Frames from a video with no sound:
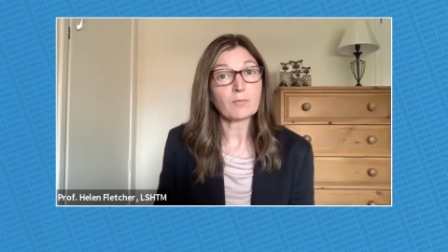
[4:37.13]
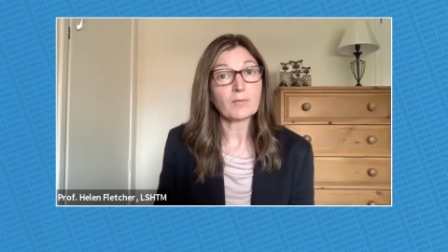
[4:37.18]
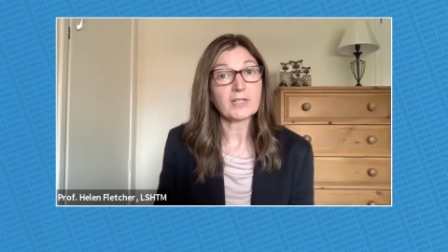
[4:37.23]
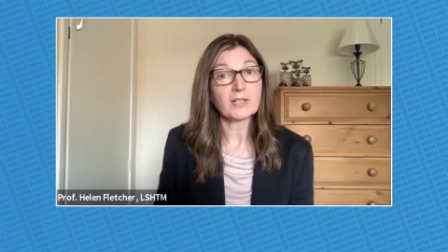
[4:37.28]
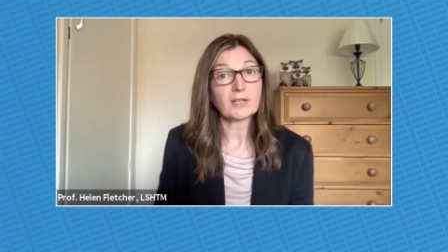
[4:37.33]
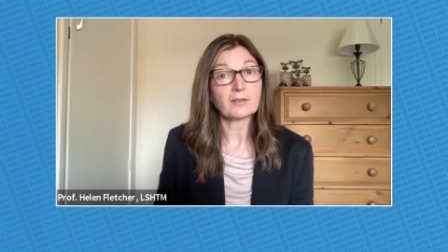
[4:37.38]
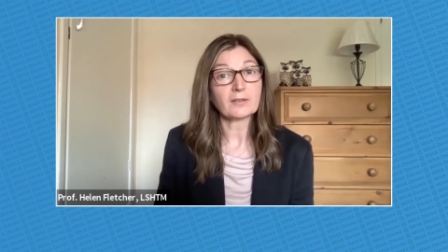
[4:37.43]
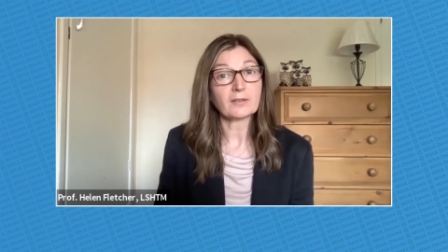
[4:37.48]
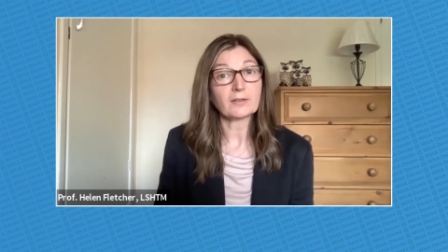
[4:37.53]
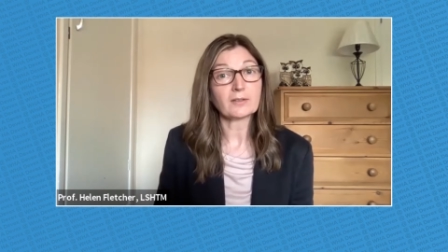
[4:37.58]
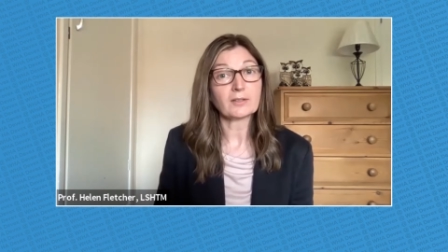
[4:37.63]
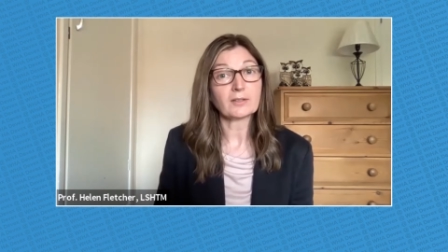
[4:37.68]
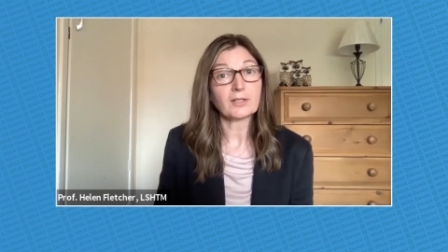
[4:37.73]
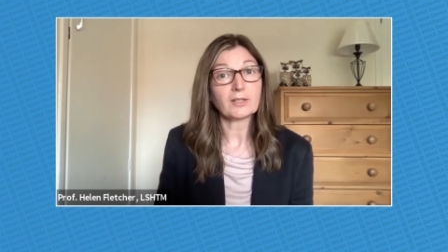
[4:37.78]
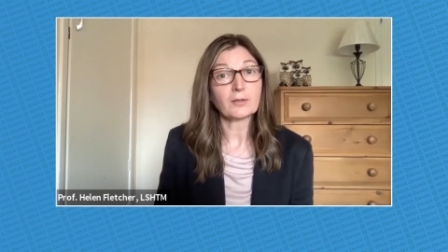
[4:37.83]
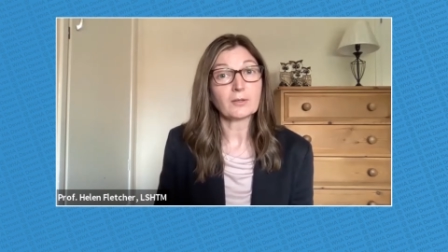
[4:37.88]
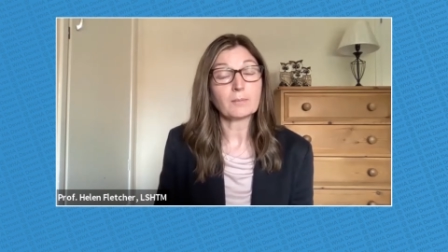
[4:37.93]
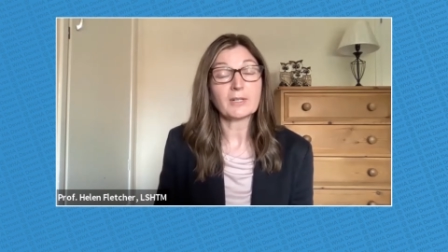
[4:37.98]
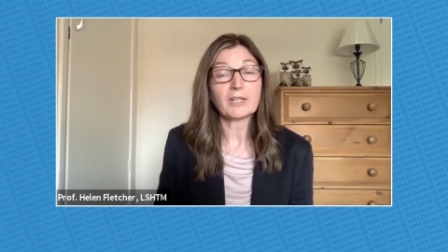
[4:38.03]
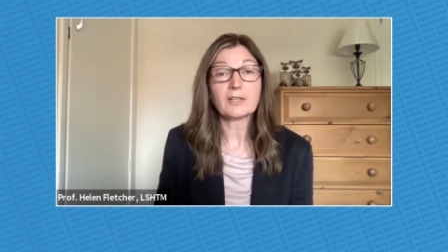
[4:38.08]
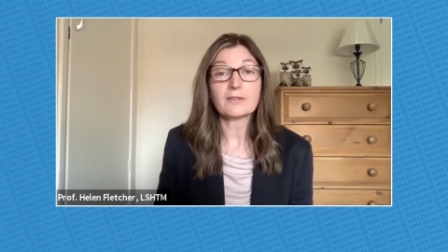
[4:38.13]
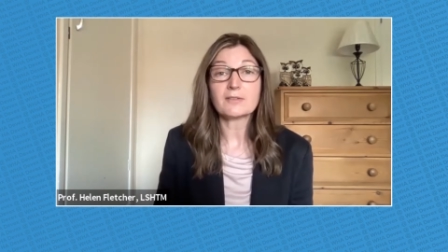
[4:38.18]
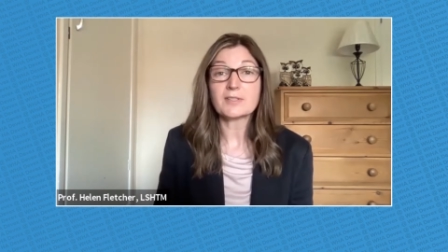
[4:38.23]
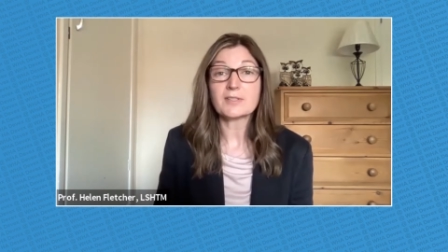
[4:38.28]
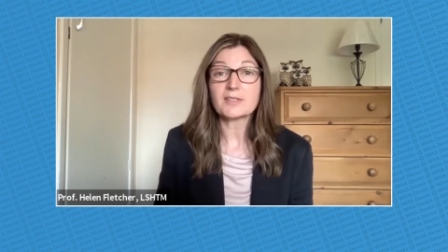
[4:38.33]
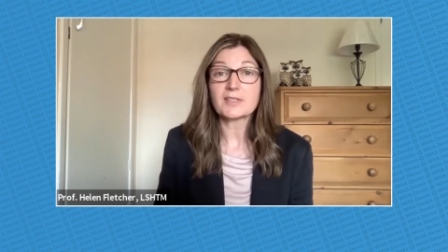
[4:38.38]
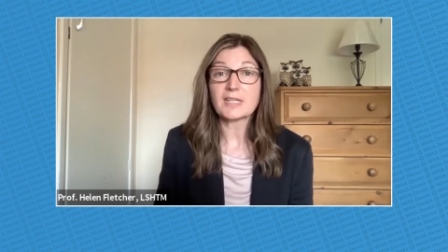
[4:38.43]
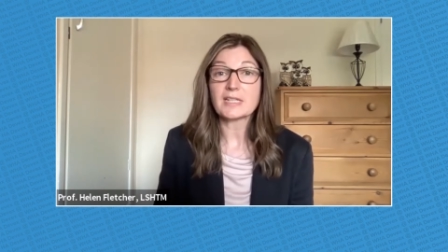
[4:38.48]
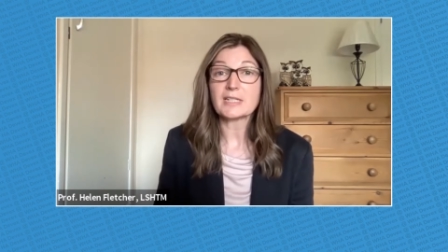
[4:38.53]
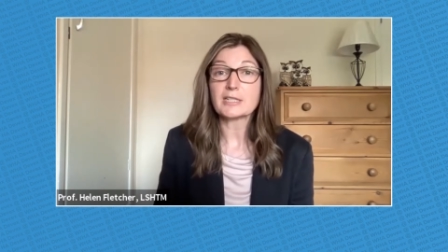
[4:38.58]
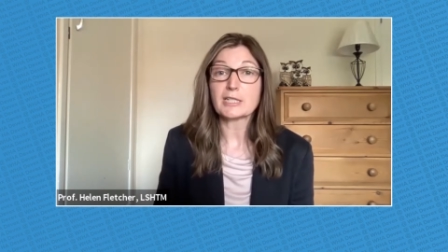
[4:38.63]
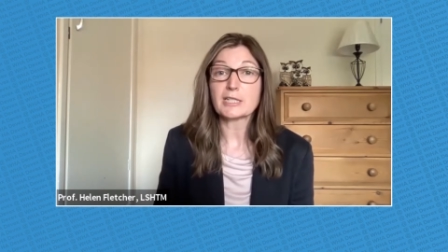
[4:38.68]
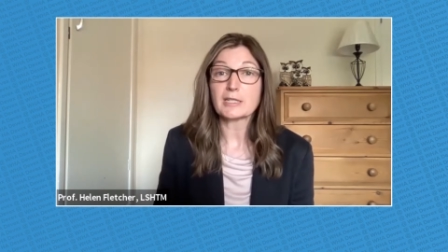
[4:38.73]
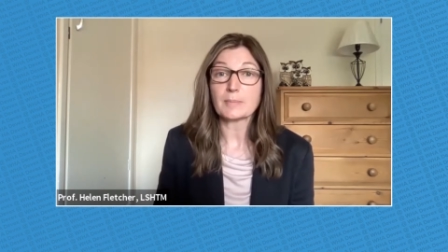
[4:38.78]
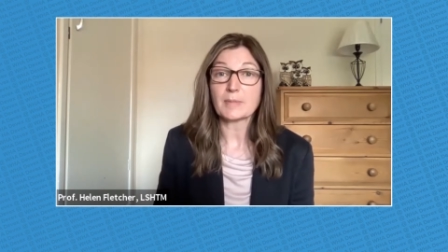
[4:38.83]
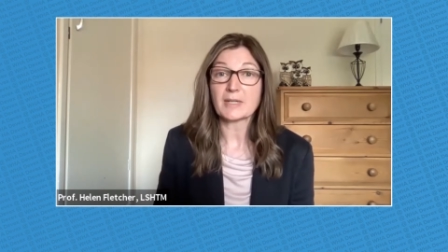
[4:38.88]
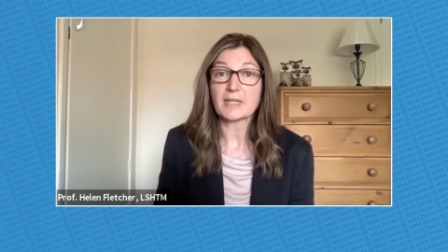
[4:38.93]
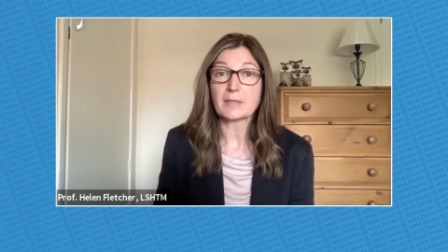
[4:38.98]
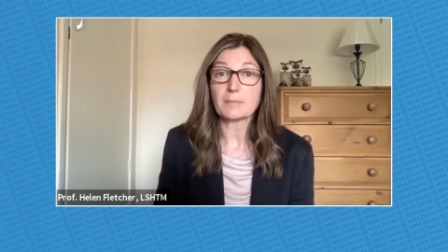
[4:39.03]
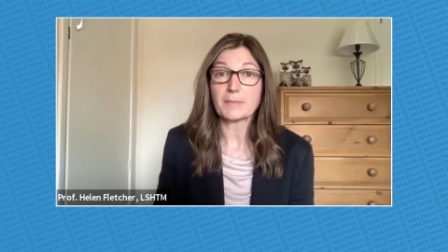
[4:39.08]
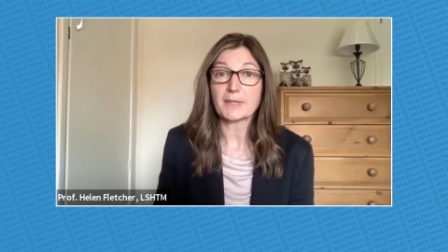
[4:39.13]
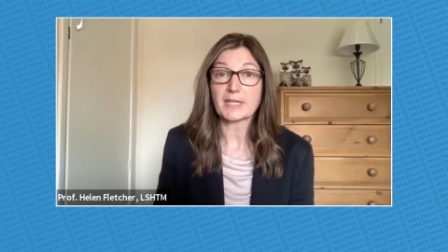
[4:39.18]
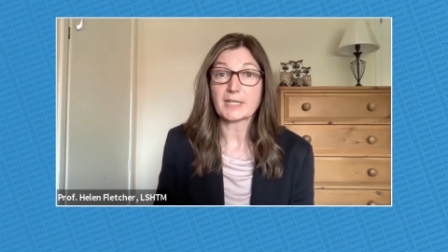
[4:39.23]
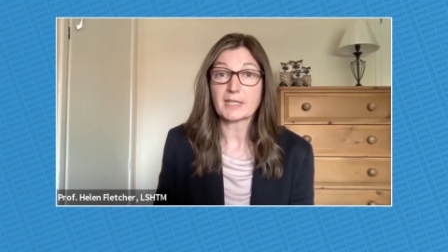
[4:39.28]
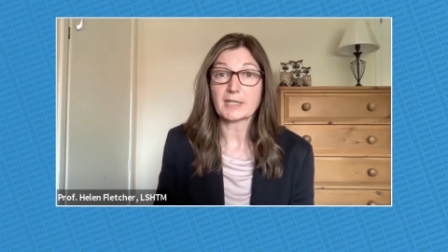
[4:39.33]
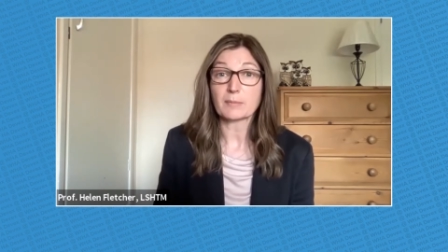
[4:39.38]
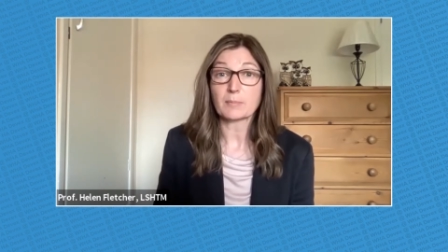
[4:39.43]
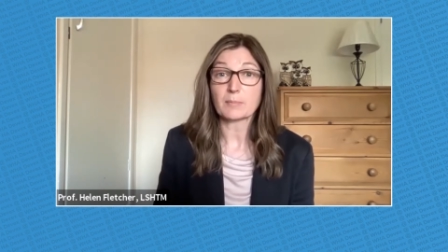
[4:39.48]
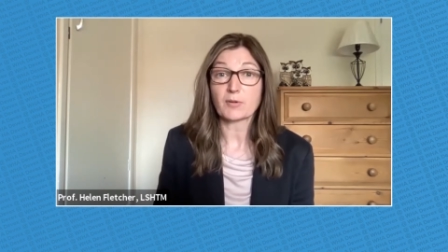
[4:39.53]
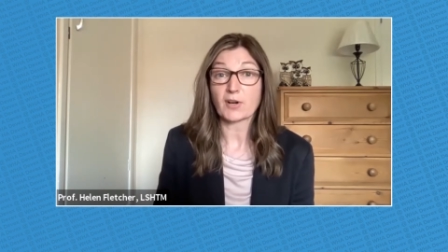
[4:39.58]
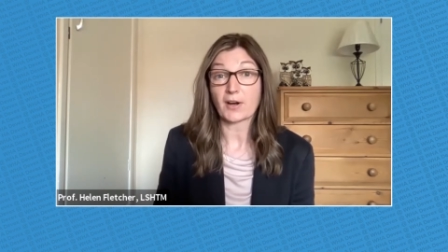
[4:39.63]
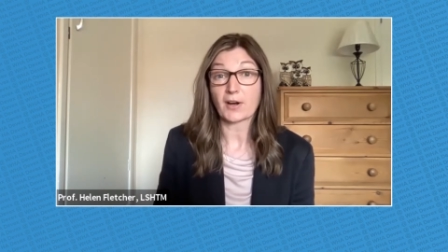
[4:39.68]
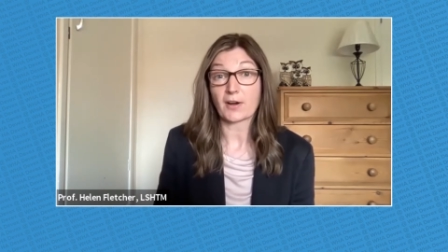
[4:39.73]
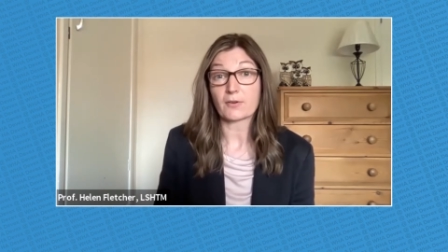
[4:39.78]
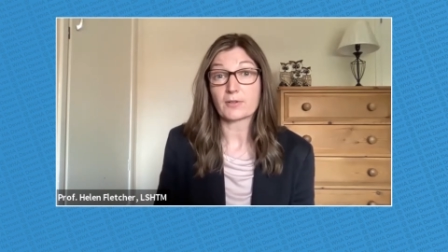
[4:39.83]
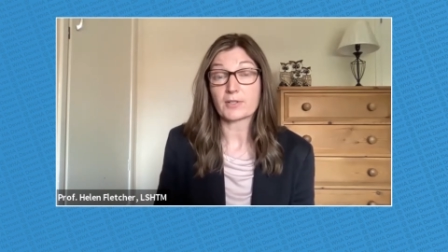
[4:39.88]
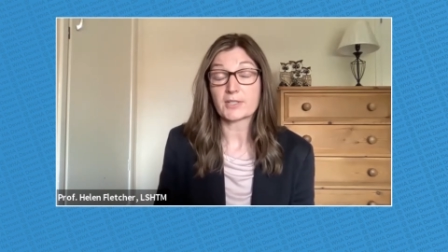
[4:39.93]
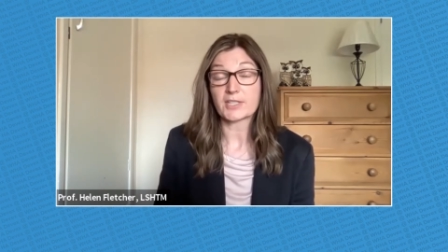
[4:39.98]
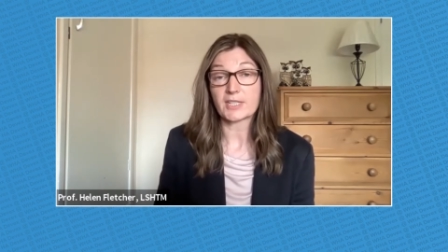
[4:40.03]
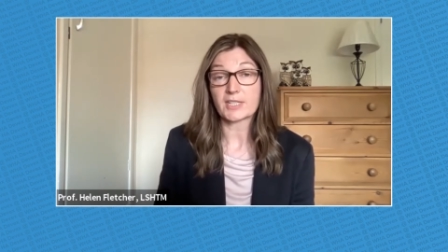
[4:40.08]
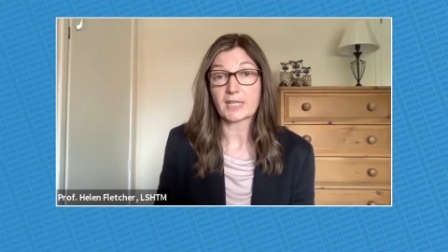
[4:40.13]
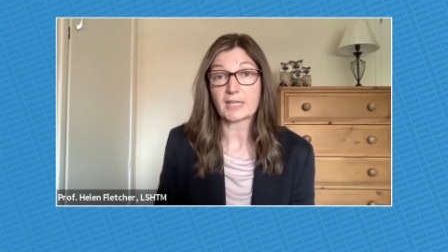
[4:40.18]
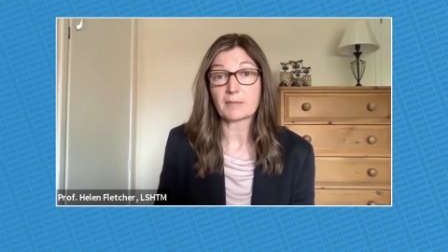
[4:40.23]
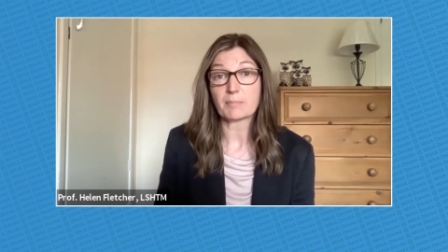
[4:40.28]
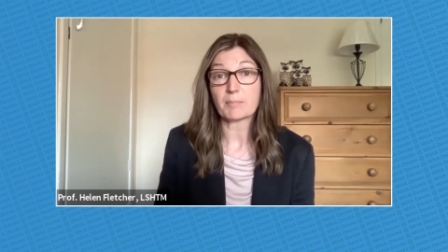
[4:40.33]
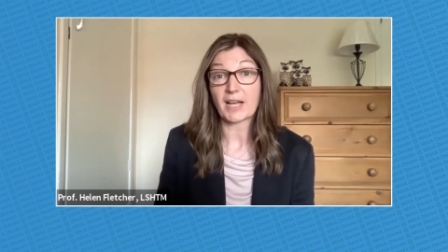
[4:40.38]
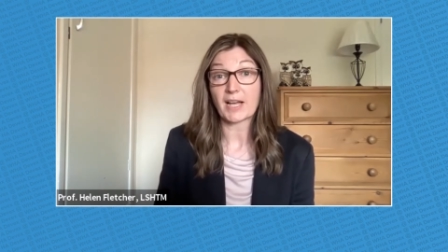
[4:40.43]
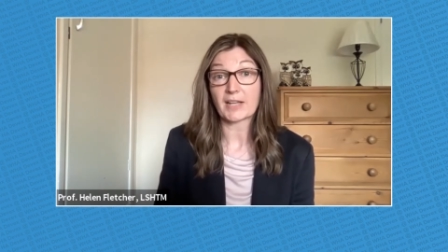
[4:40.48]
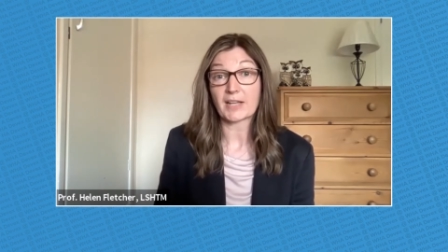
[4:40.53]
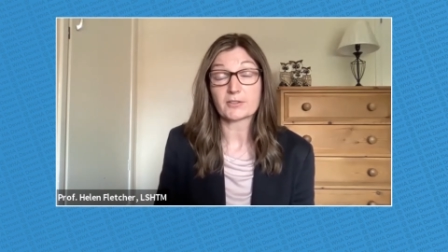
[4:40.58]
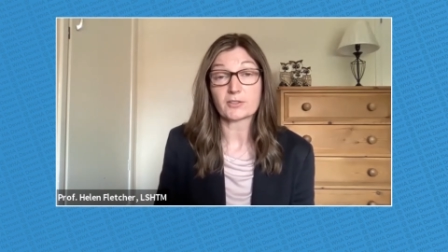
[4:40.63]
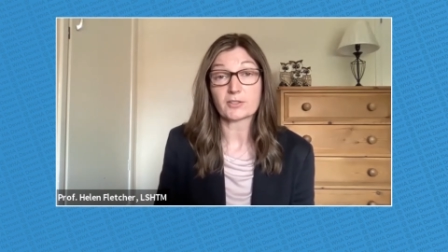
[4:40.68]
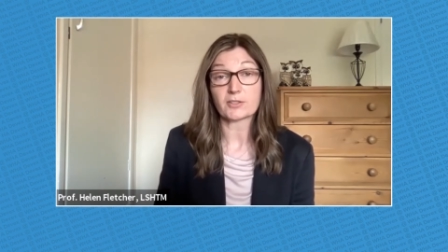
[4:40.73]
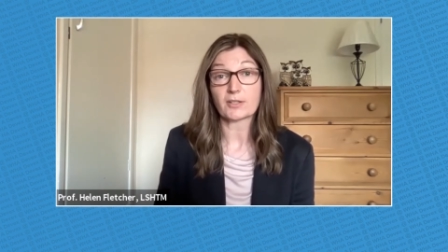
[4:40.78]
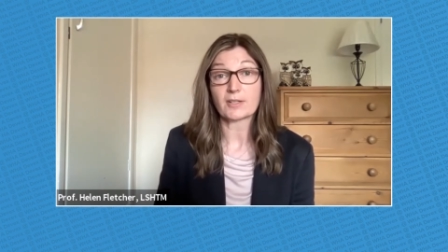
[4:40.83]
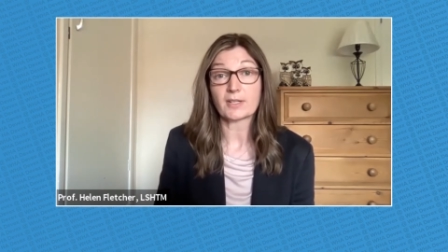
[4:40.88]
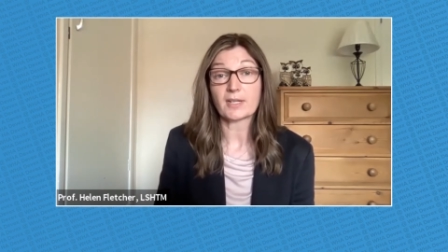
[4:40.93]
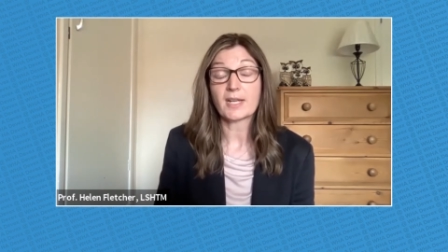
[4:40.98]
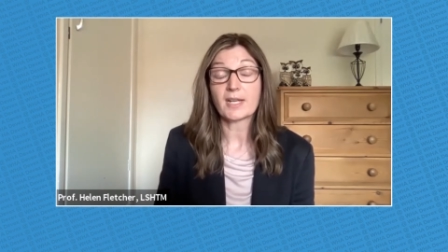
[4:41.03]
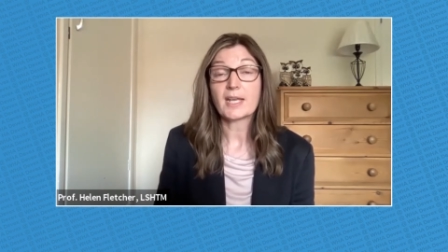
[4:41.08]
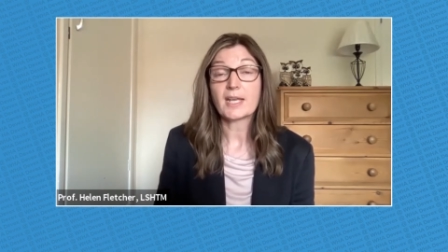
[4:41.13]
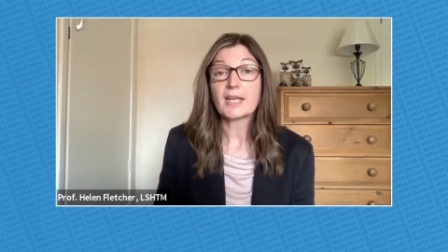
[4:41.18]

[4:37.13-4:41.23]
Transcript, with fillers: we don't you know we don't see tb being a priority pathogen